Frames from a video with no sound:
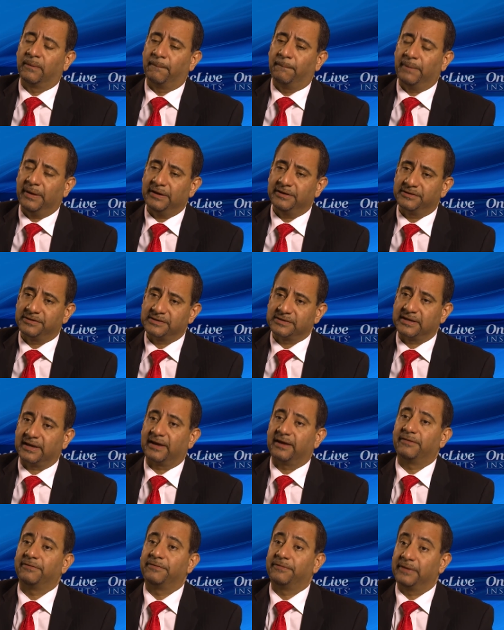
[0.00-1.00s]
patients that
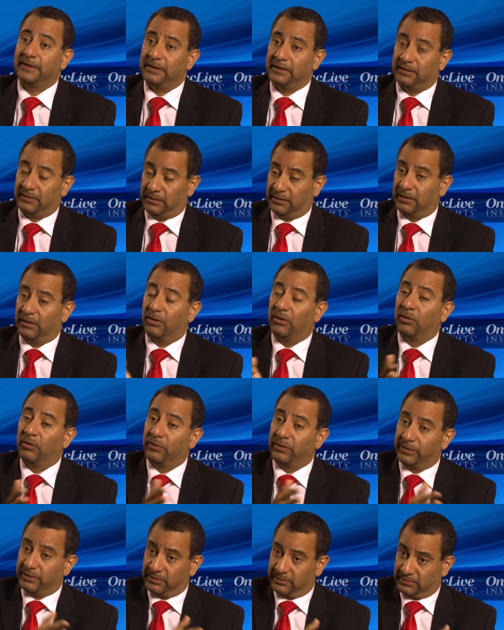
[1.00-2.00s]
have failed
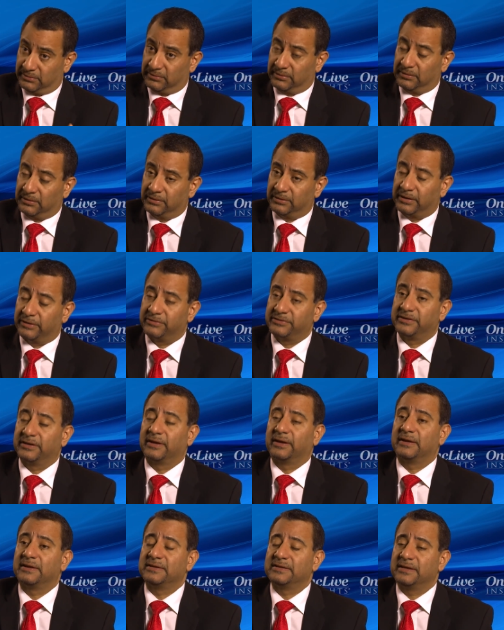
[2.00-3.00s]
other tyrosine
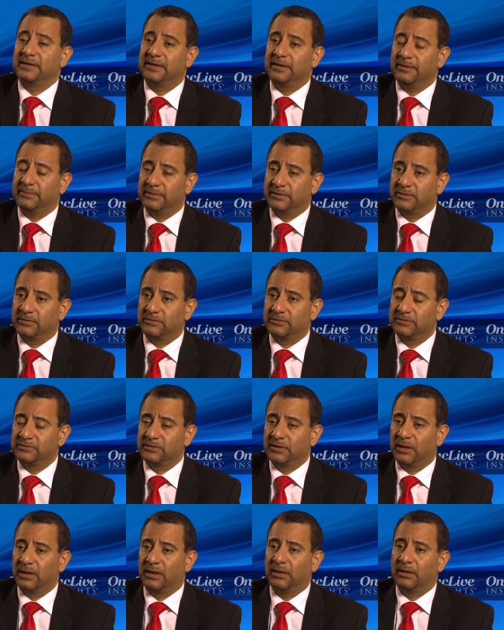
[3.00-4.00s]
kinase inhibitors.
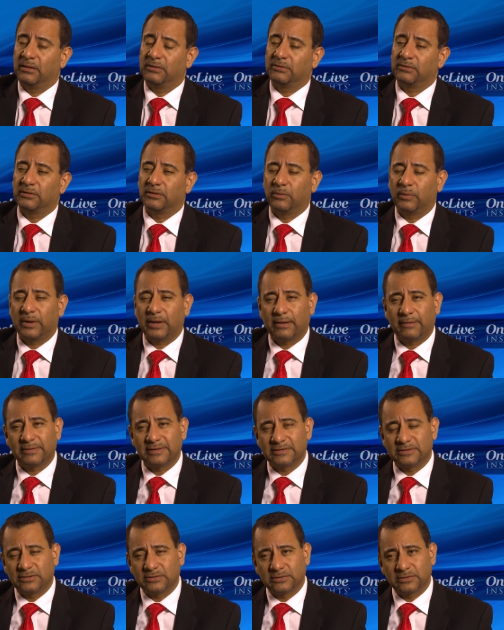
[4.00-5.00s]
So we have
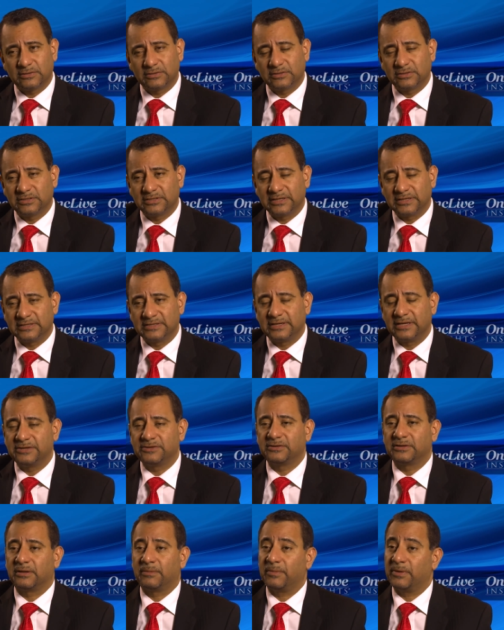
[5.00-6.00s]
this
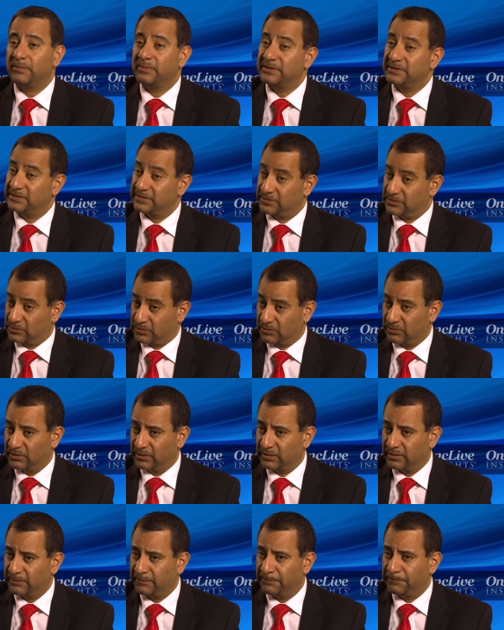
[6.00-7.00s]
sensation that maybe is
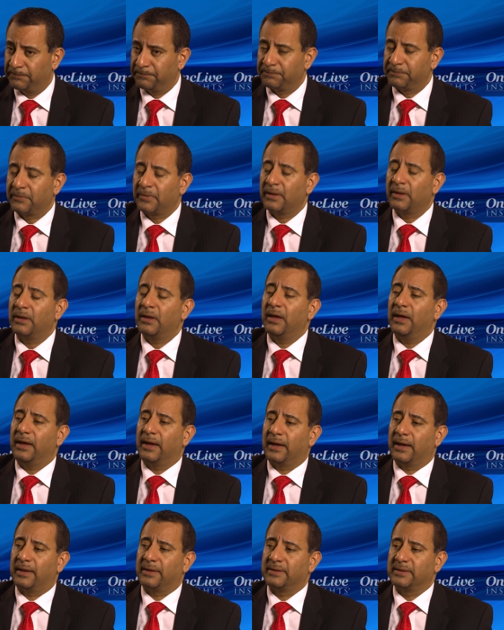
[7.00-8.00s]
stronger,
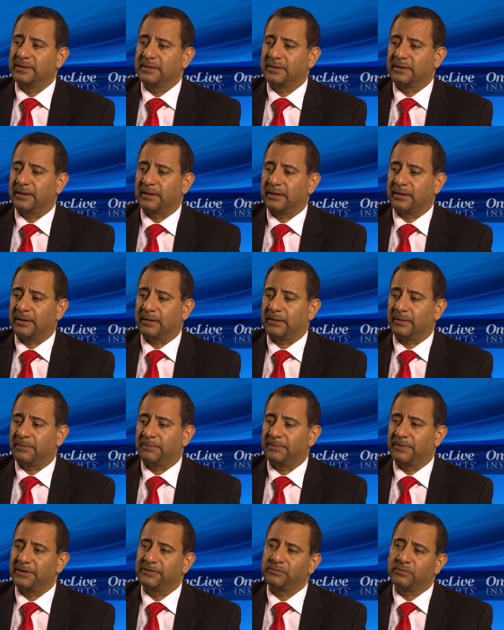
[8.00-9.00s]
and uh,
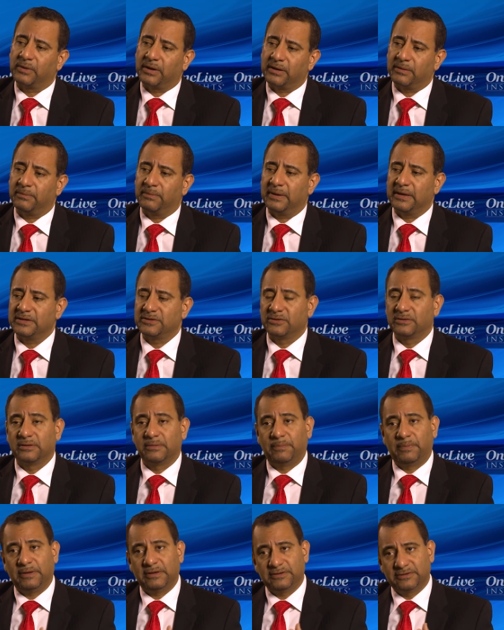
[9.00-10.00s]
that's why, based on the
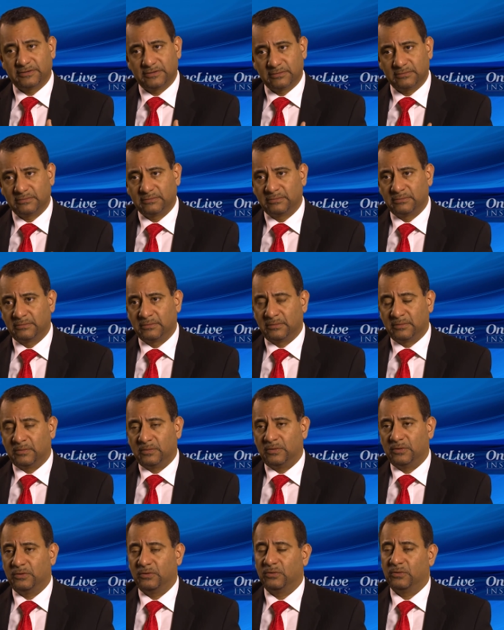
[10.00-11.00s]
patient,
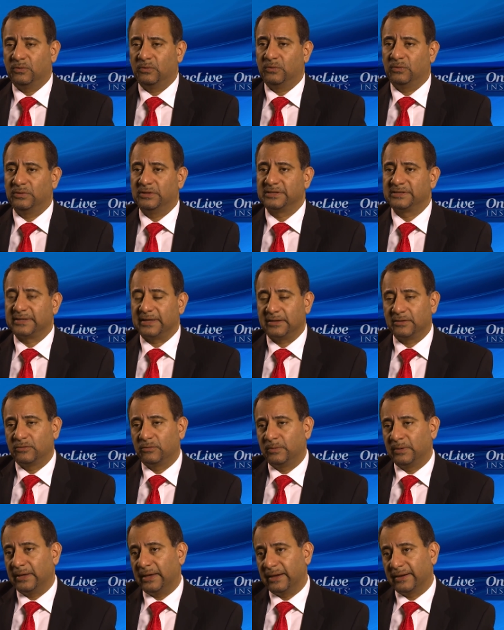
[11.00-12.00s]
you decide to
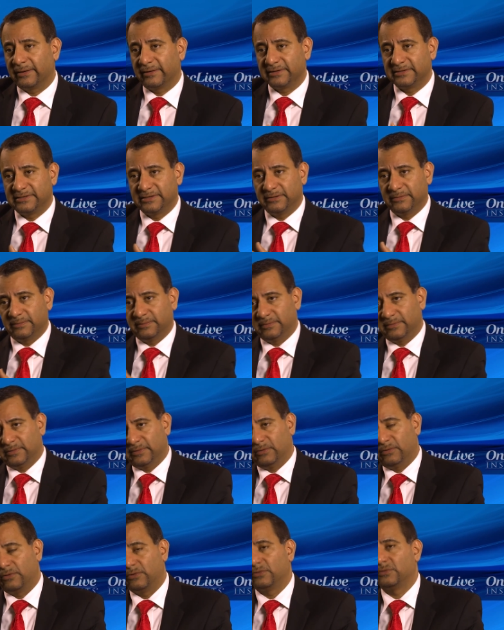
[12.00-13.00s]
be aggressive
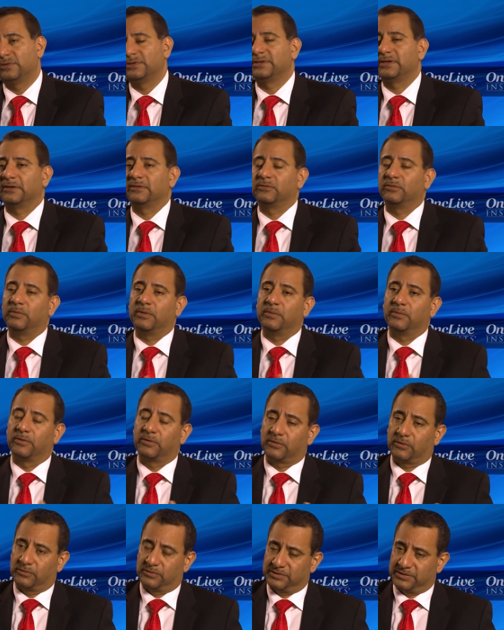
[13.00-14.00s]
or you decide to be more
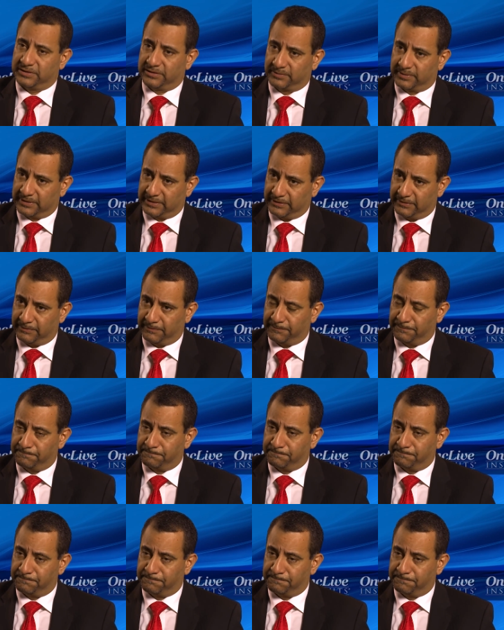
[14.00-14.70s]
conservative.